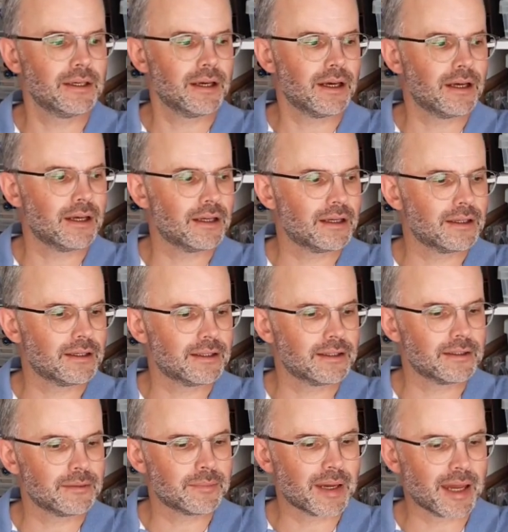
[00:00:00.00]

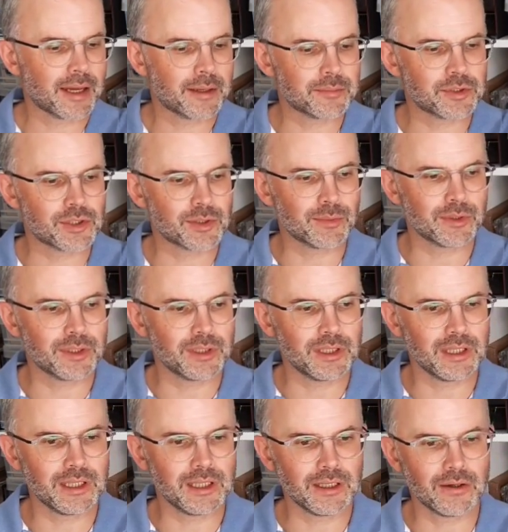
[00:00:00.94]
perhaps some of
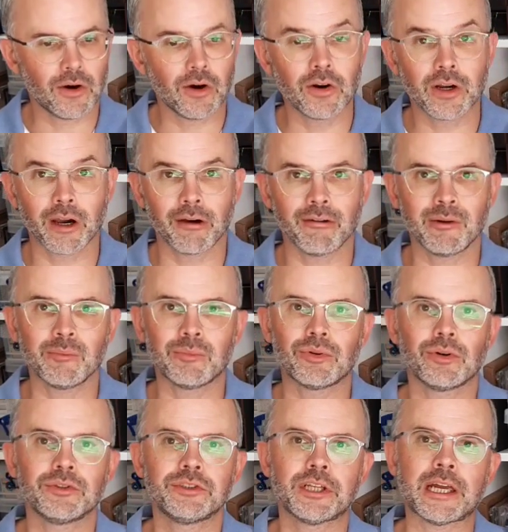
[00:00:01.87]
the ongoing
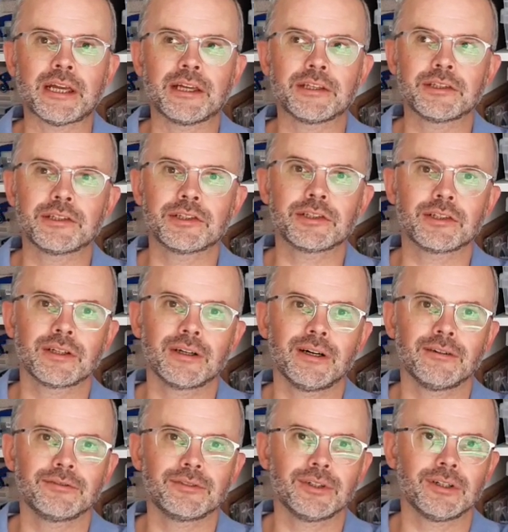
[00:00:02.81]
projects
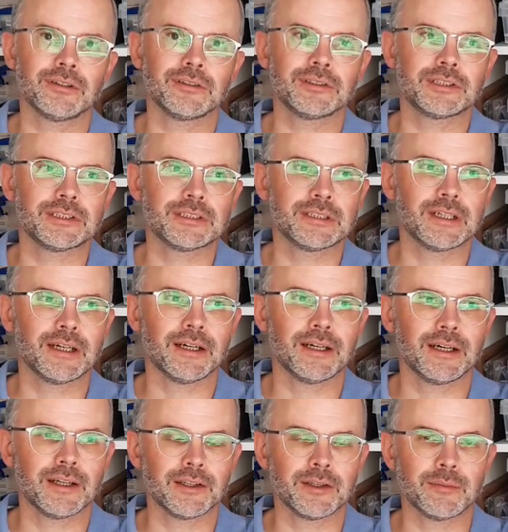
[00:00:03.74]
I've got
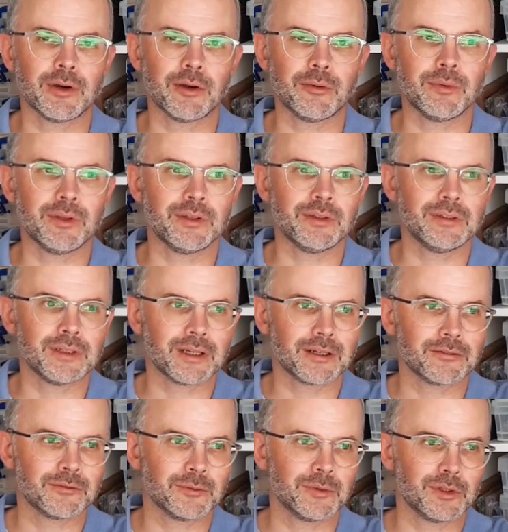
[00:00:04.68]
at the moment. None
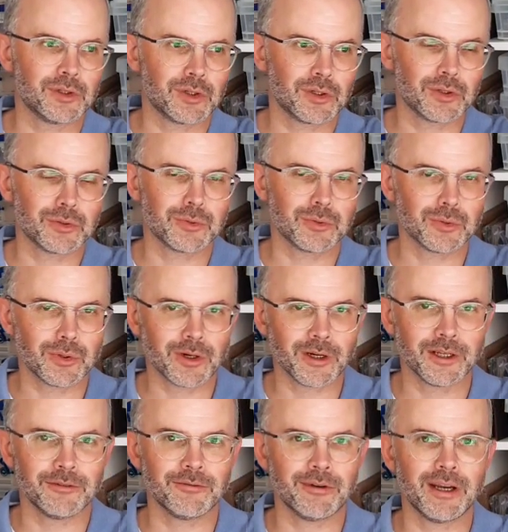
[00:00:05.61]
of them are
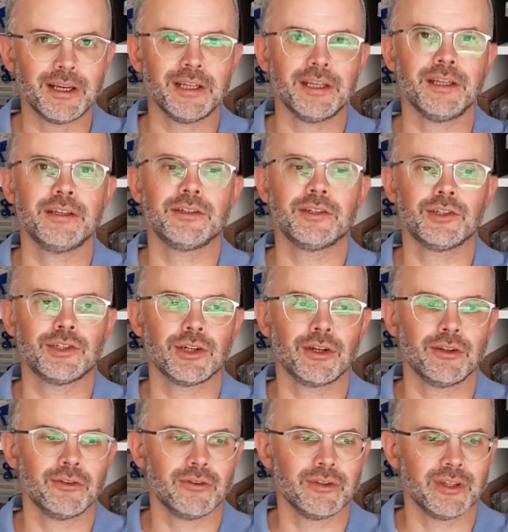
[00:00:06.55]
quite ready to show
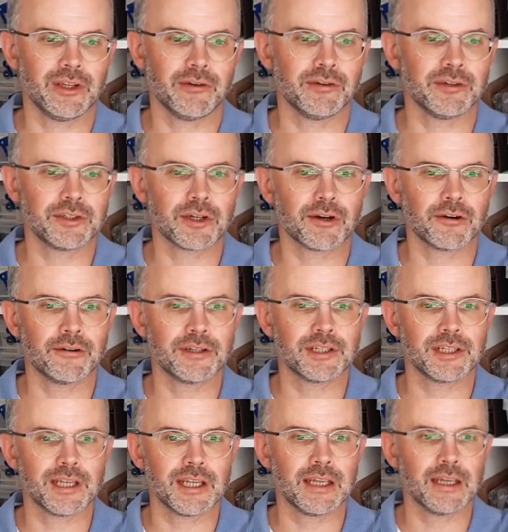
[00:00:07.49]
you in their
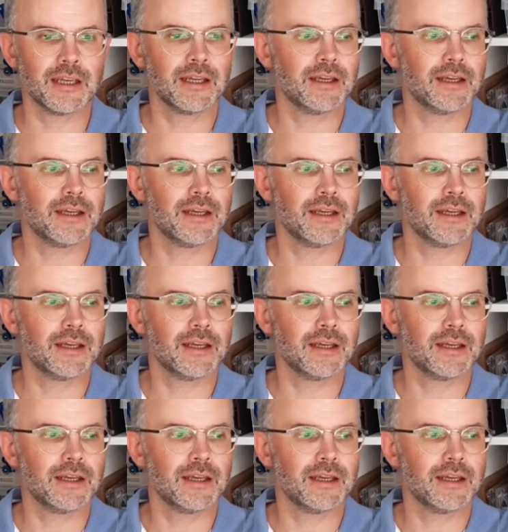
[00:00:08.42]
entirety,